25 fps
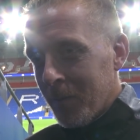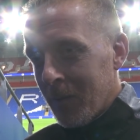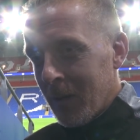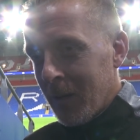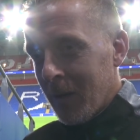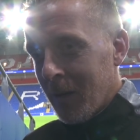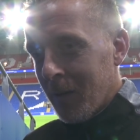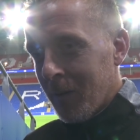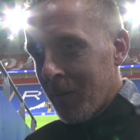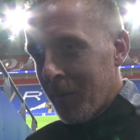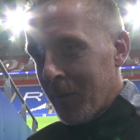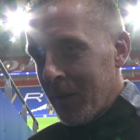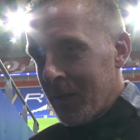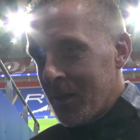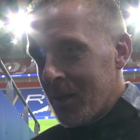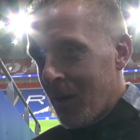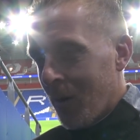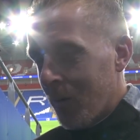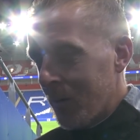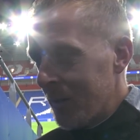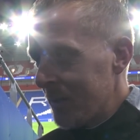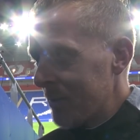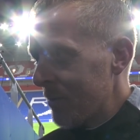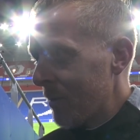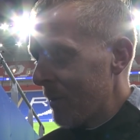you know, I've been
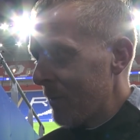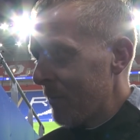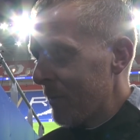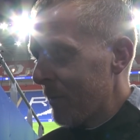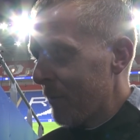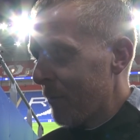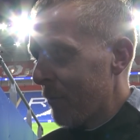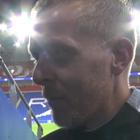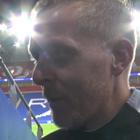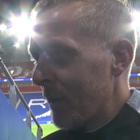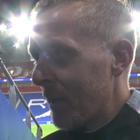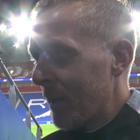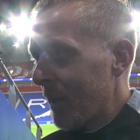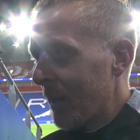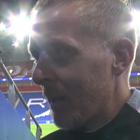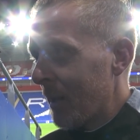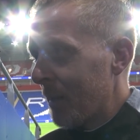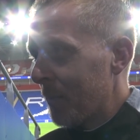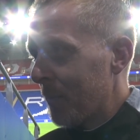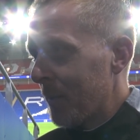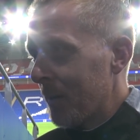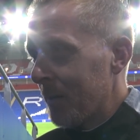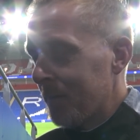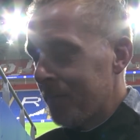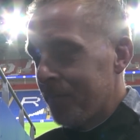told it's not even a free kick,
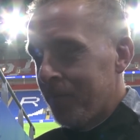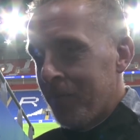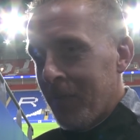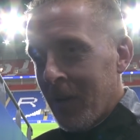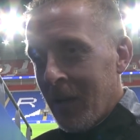but